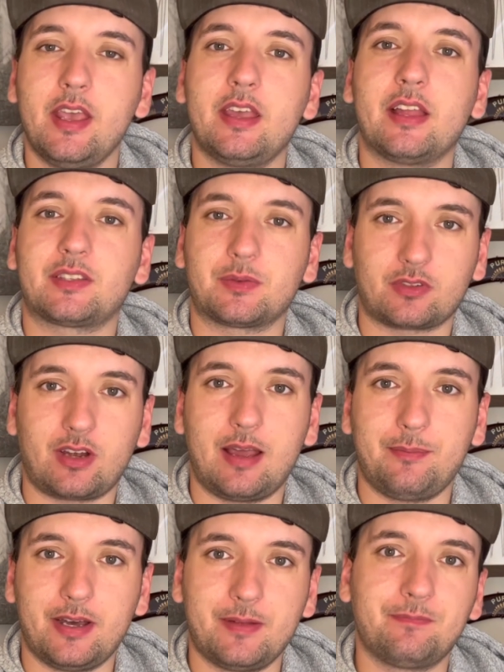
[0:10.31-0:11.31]
Hit that
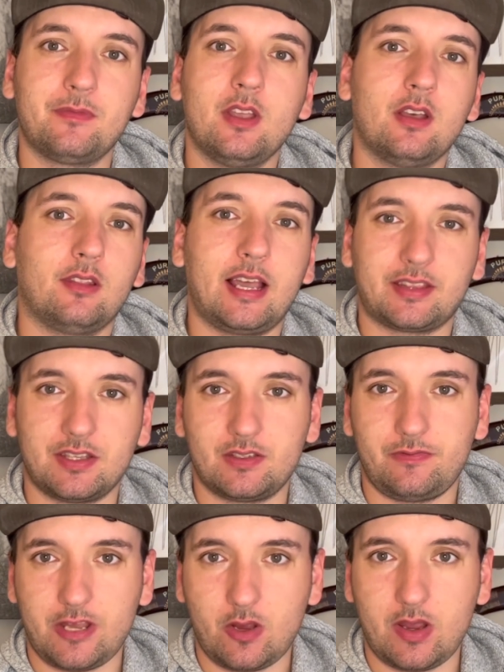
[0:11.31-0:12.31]
subscribe button, like
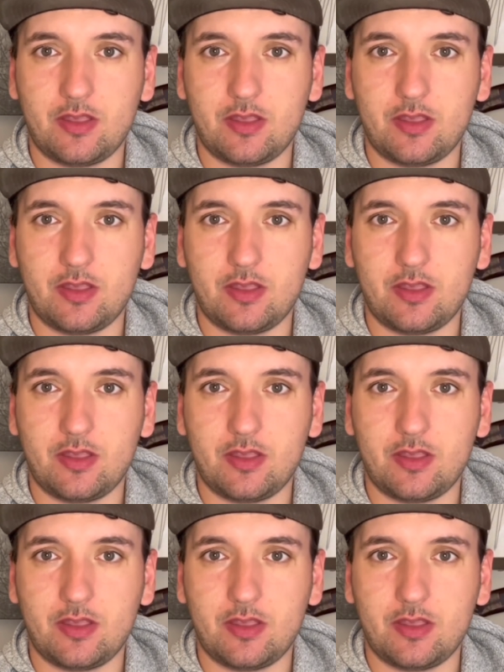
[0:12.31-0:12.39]
this video,